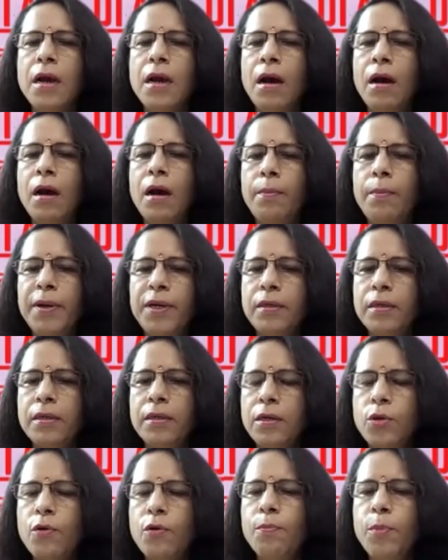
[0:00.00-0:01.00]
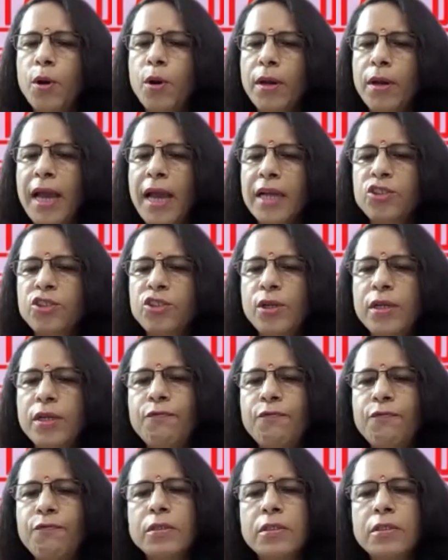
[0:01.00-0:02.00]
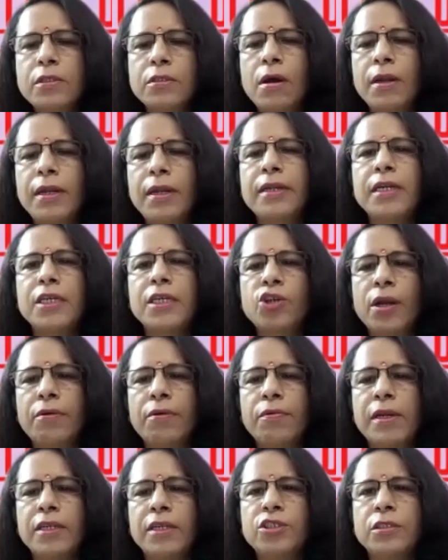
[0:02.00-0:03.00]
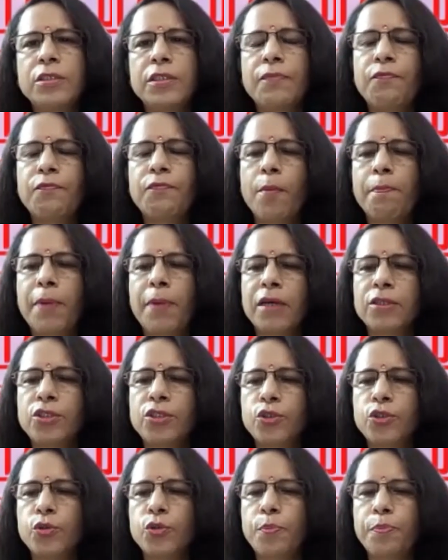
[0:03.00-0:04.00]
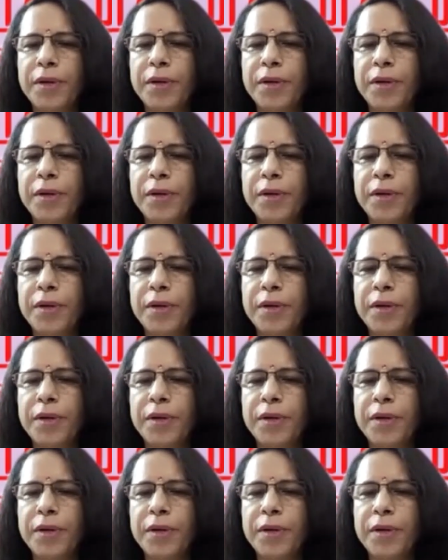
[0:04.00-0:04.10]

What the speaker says: But your book actually focuses on India-China relationship from past to